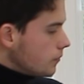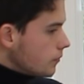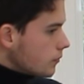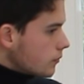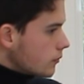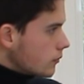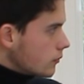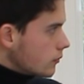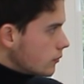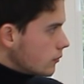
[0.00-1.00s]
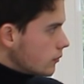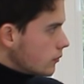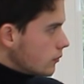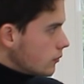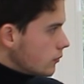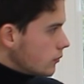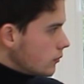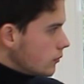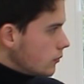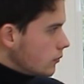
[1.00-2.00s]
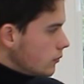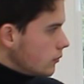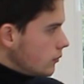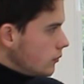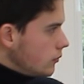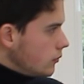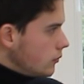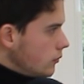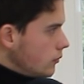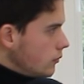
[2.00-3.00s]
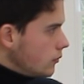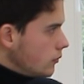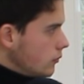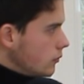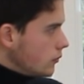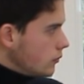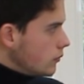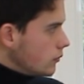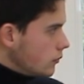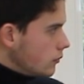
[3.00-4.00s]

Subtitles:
[no speech]